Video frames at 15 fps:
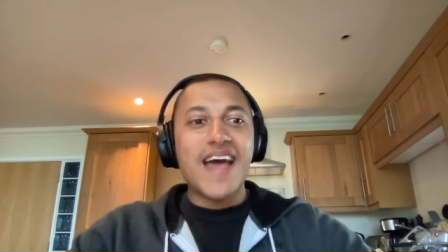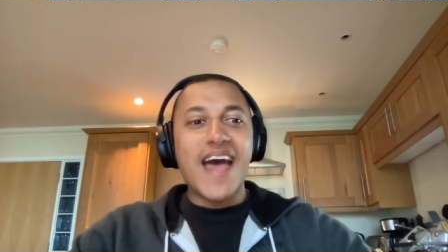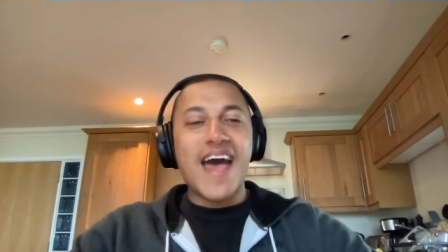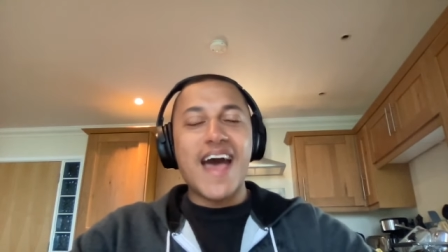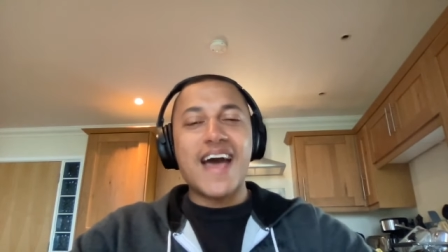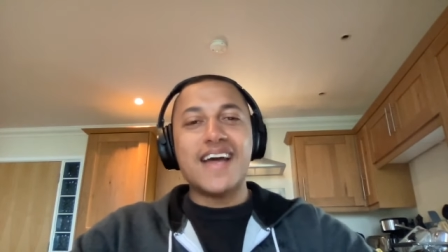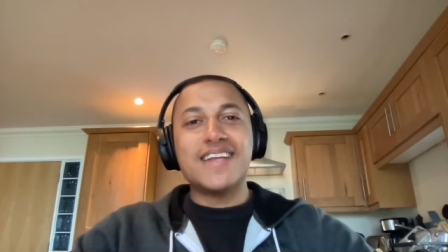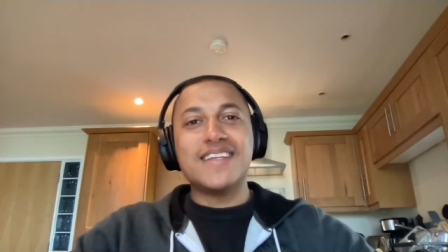
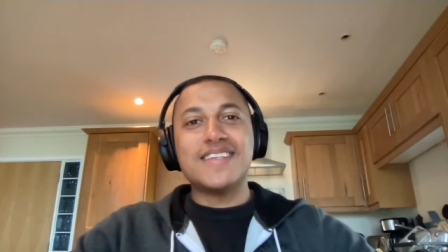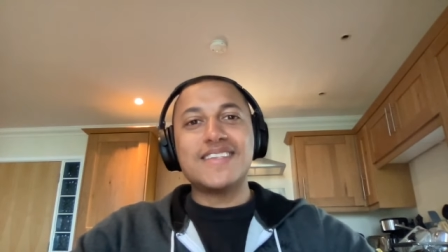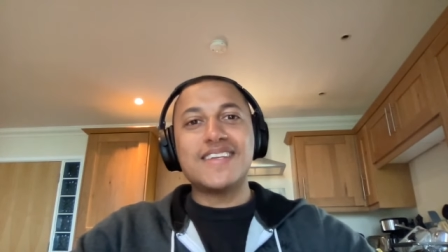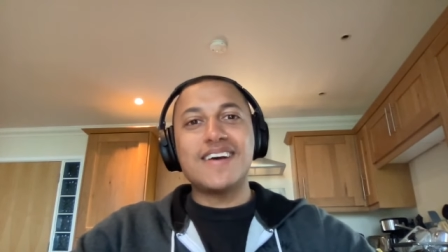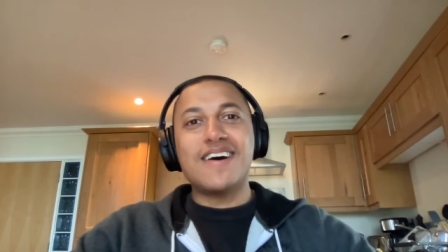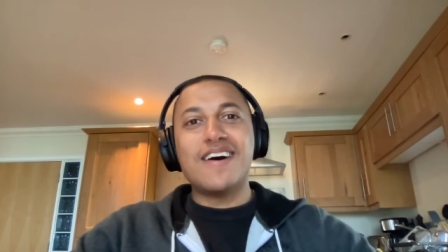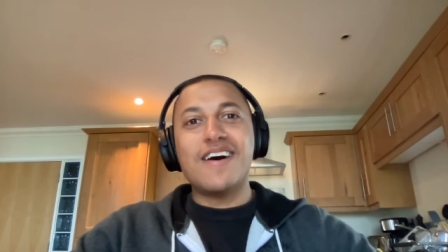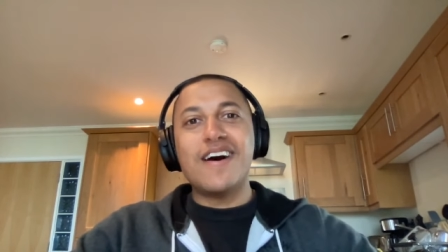and
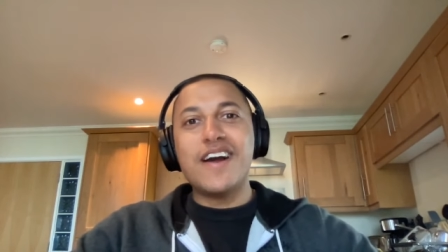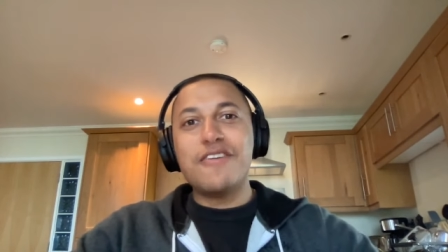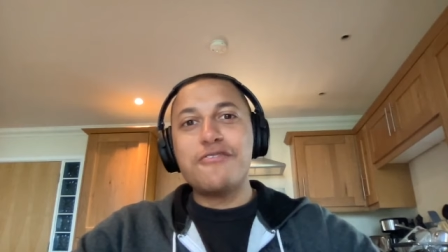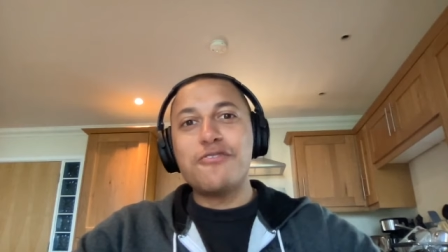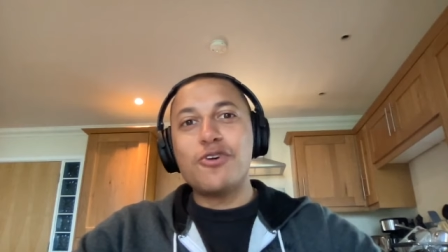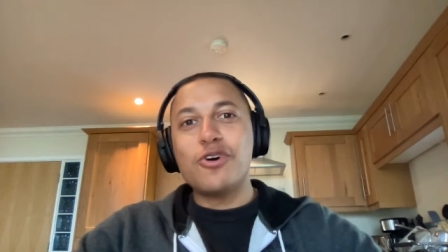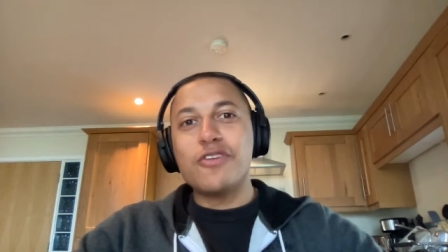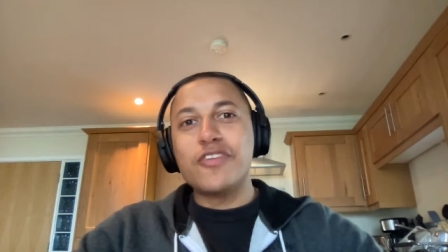I
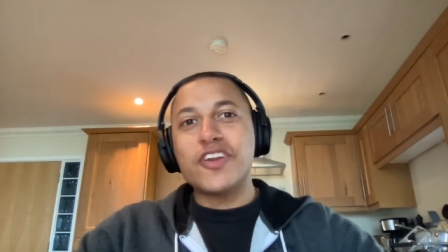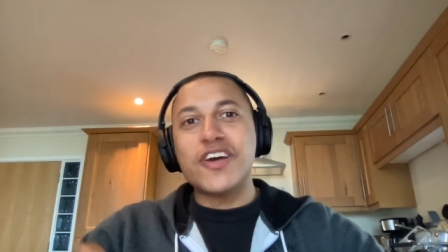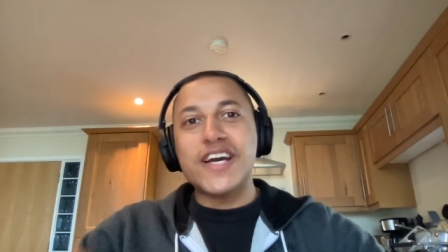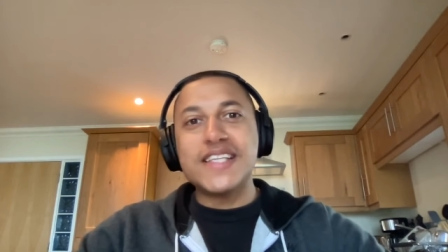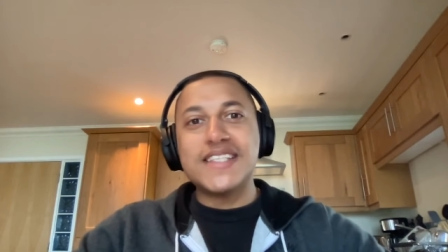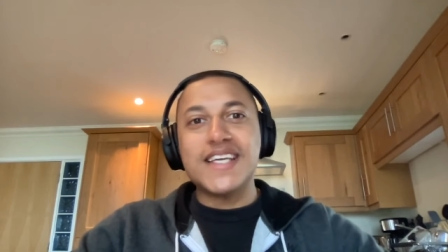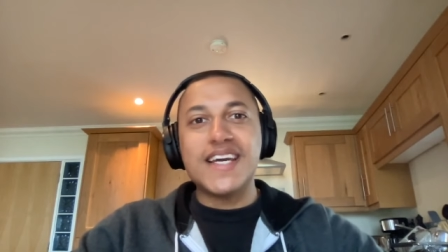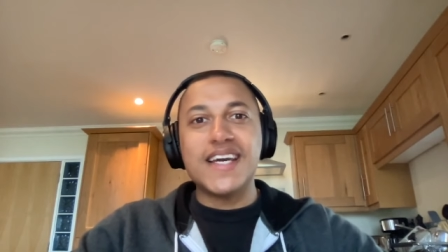thought of an
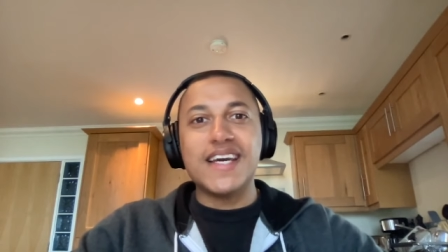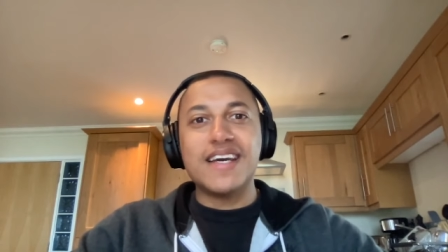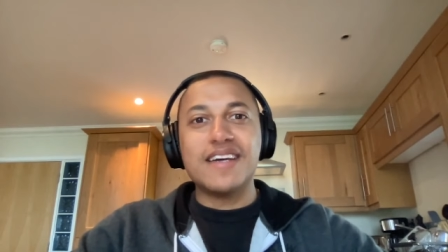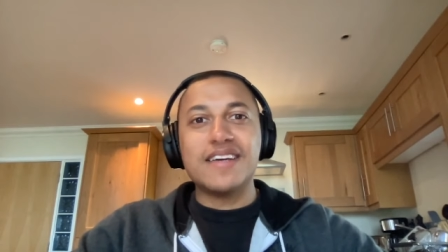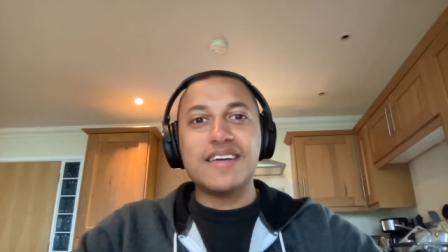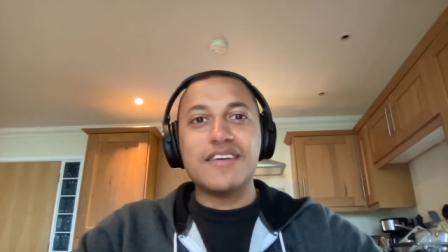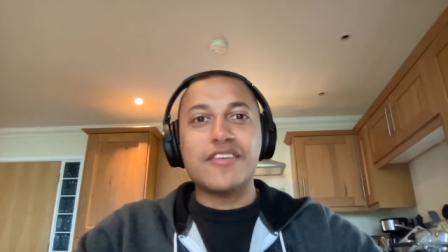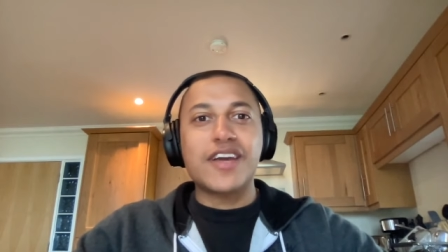idea
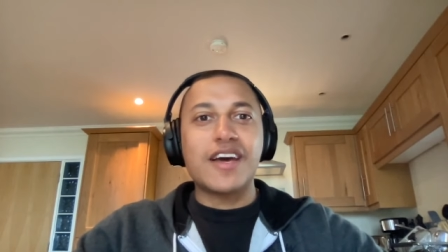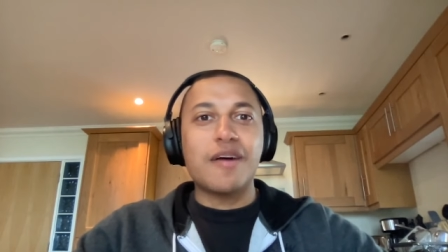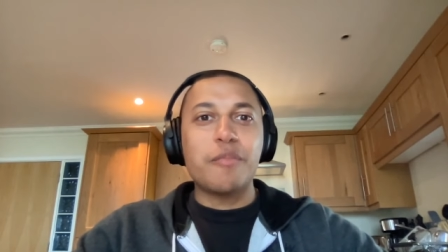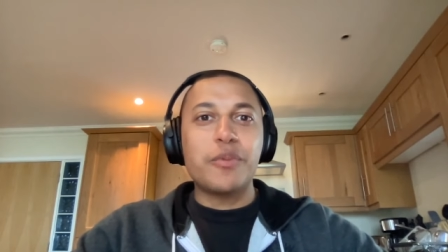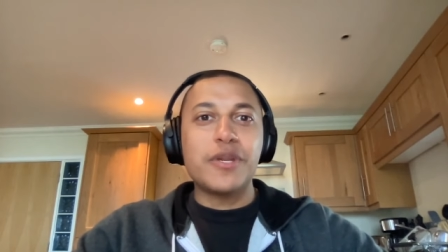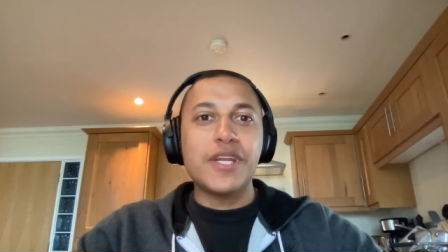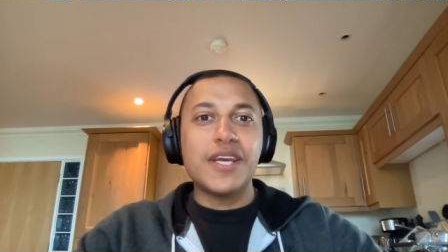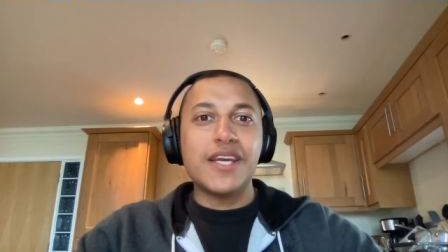of a
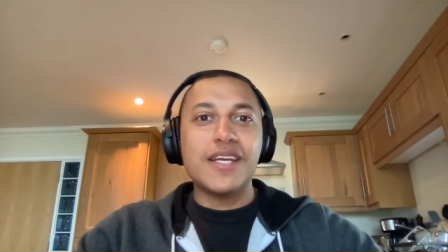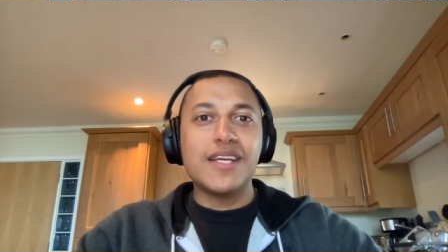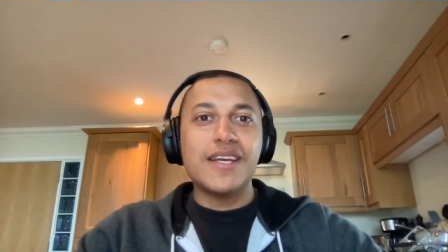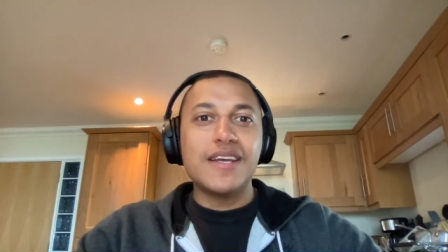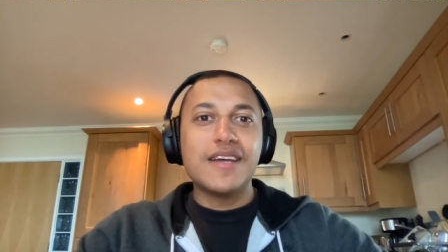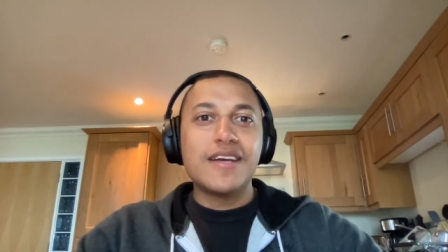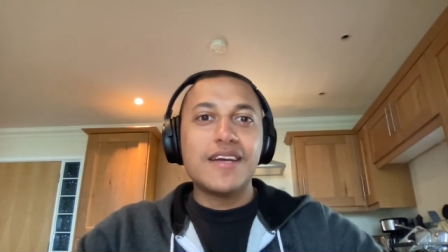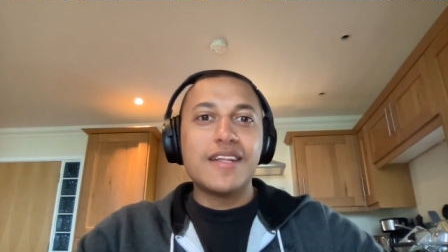company
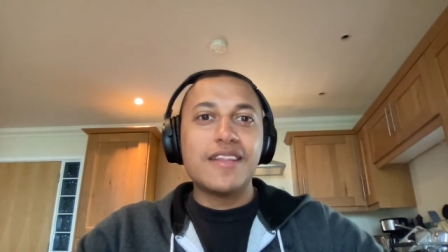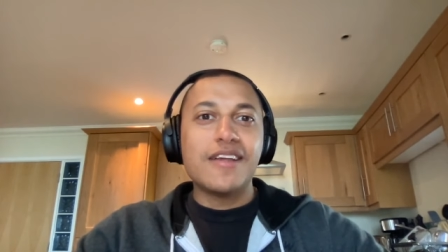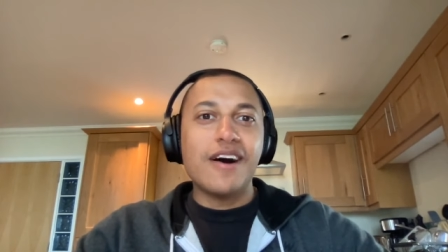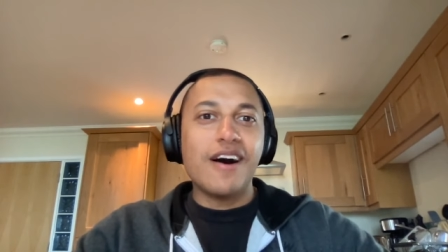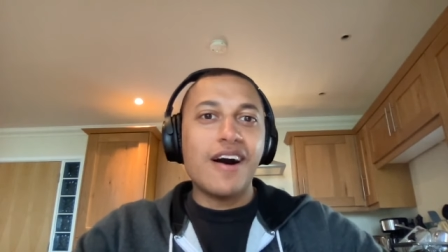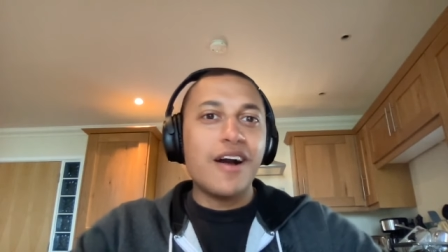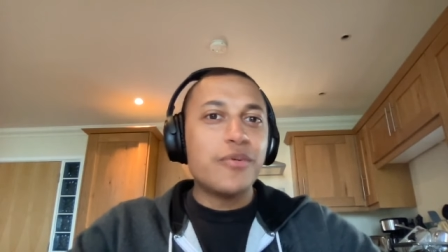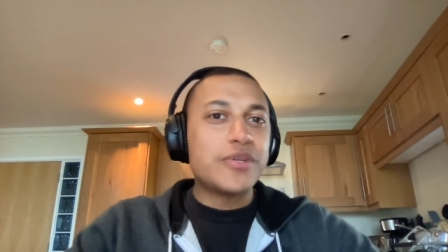that
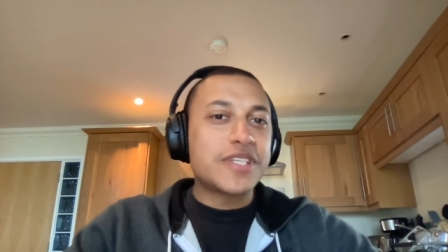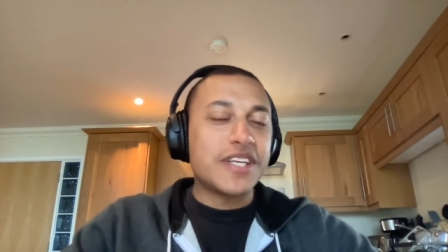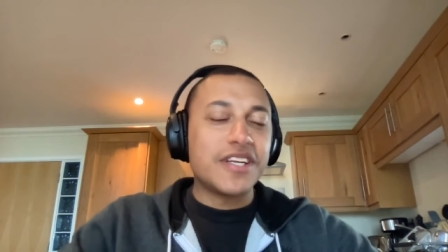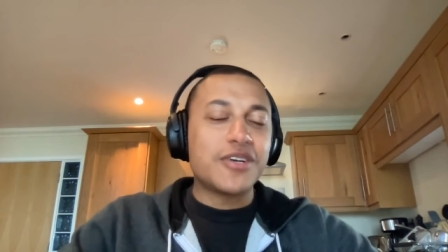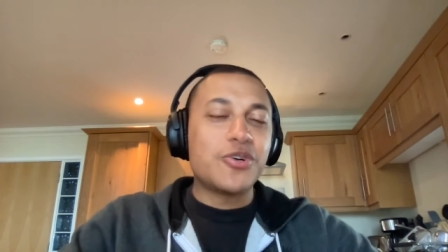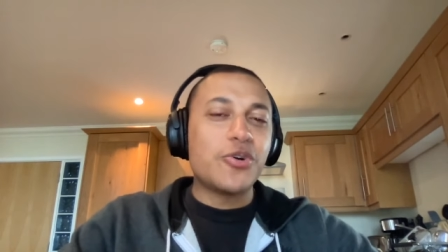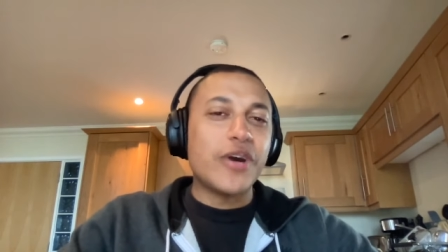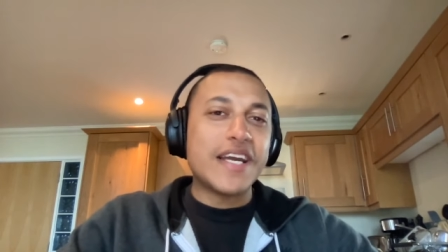I was going to
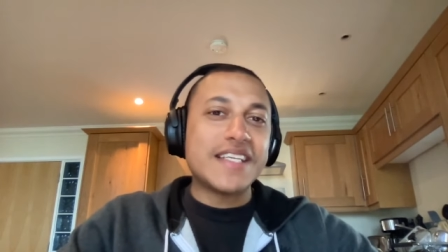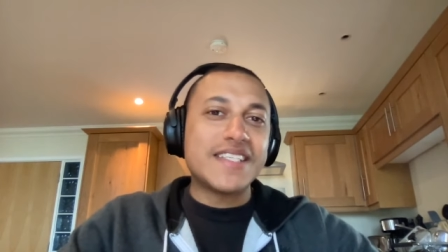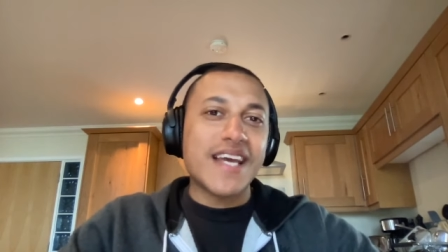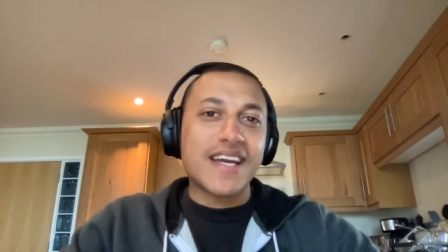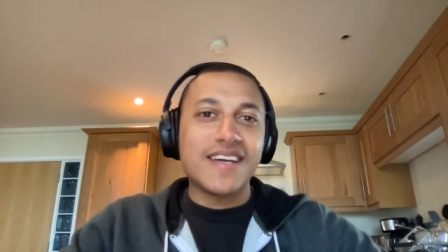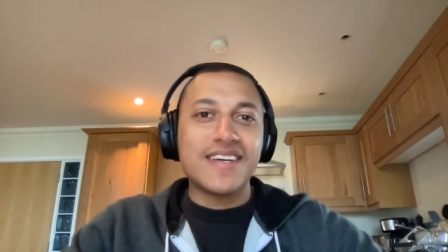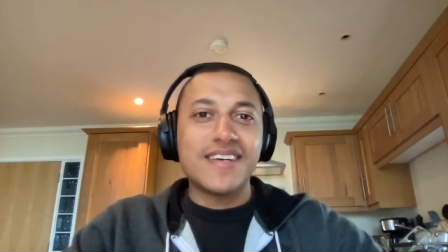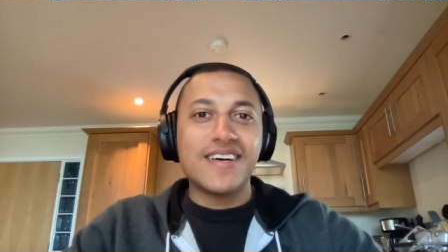call
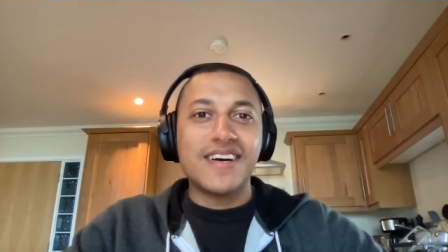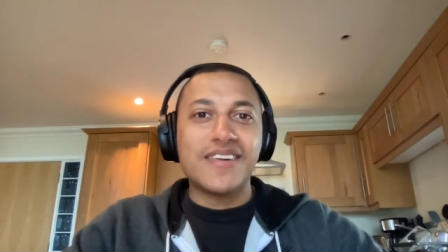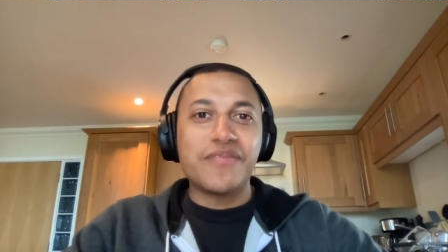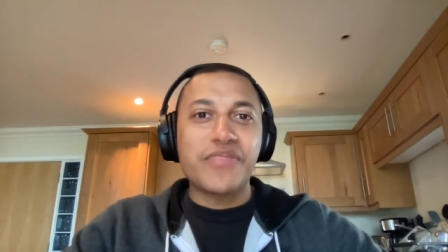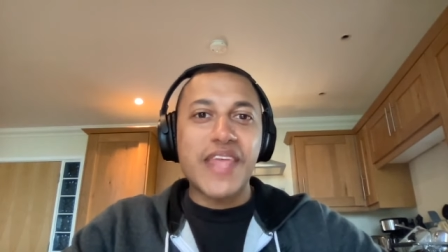Execucar,